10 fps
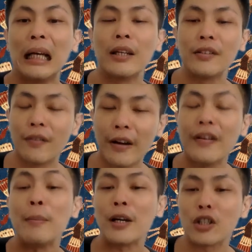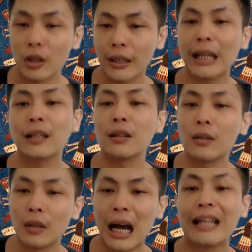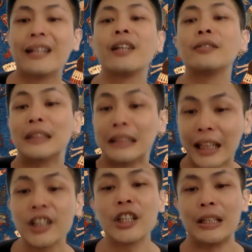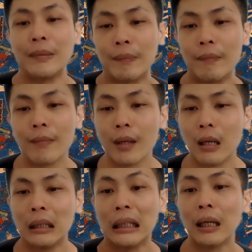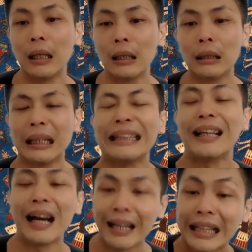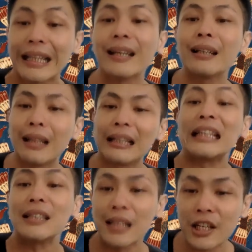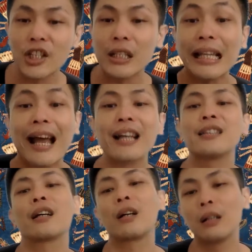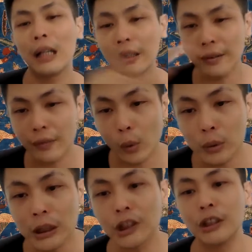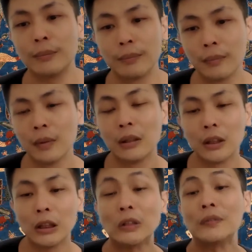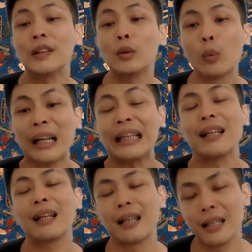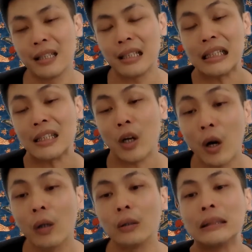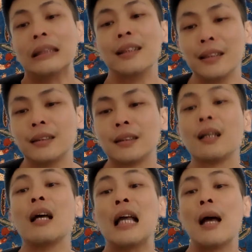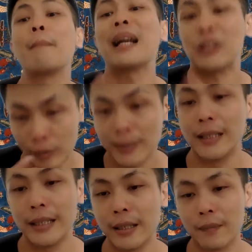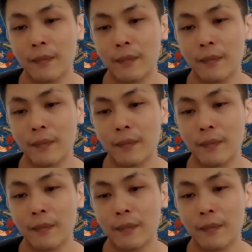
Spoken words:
is very much connected to the idea of a nation and the idea that this nation has a collective ownership over what is called its patrimony.